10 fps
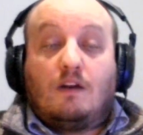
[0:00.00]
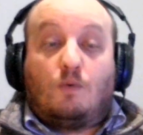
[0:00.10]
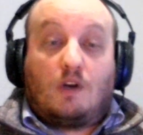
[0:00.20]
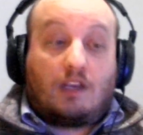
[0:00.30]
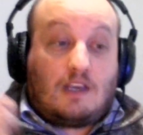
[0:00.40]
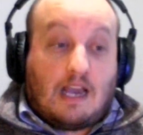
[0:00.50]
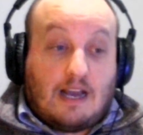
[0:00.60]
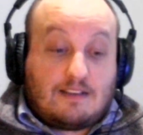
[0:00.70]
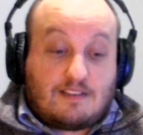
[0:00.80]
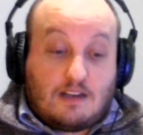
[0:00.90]
Where he
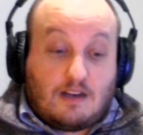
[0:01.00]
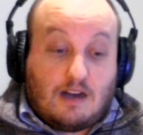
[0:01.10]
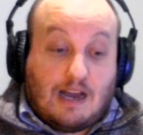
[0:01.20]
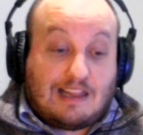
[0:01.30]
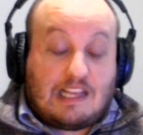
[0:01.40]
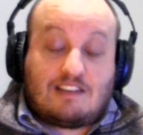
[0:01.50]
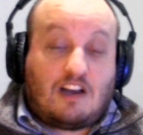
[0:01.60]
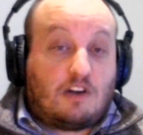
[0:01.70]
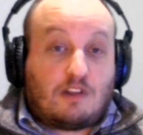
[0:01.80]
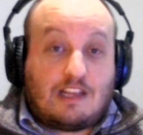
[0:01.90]
has at least
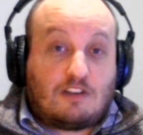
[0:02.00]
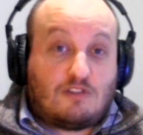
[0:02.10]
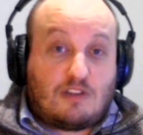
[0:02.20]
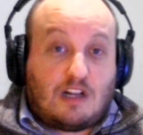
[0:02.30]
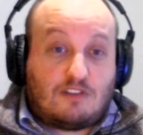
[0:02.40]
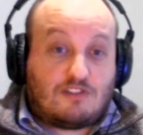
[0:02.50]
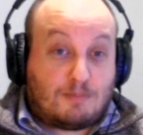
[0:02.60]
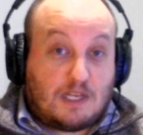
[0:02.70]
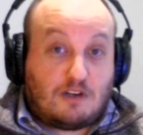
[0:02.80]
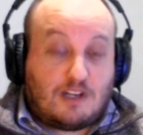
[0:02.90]
$100,000
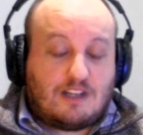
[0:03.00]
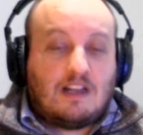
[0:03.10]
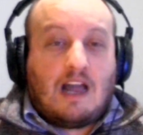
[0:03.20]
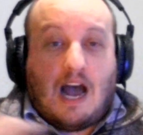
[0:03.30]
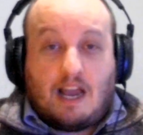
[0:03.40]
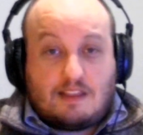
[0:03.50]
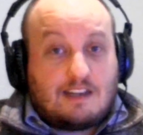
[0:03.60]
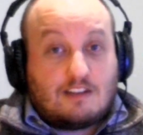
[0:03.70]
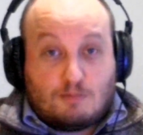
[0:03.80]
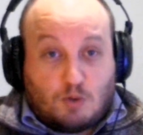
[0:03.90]
spent on it. I
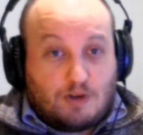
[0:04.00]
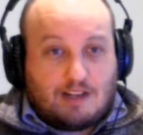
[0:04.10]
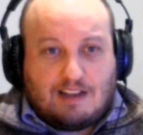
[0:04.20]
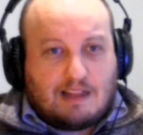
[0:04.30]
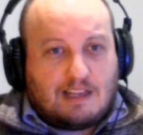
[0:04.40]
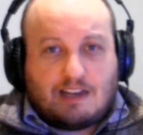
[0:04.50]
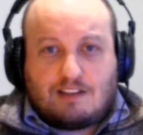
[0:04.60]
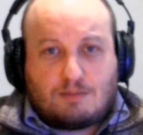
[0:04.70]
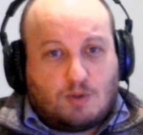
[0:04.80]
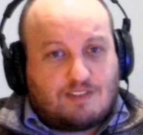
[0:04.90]
think it's more. I think at
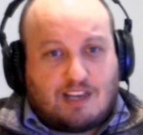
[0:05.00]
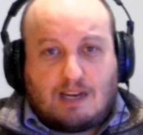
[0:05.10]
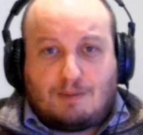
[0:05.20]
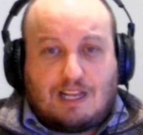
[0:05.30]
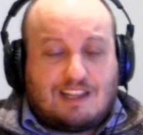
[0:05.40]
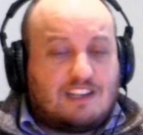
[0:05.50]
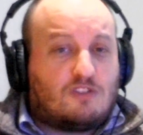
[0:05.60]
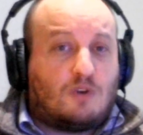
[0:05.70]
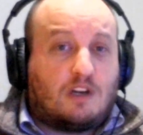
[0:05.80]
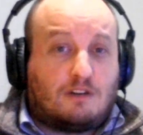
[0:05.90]
this point it's got to be at
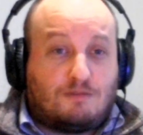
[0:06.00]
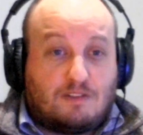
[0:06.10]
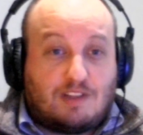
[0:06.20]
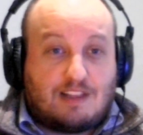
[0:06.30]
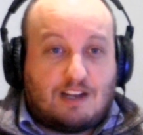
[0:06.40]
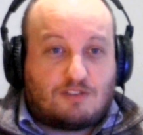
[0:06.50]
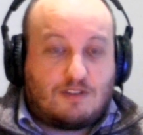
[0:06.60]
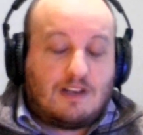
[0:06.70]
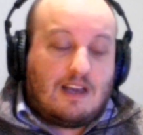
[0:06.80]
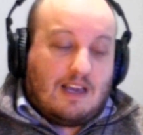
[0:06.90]
least $250,000.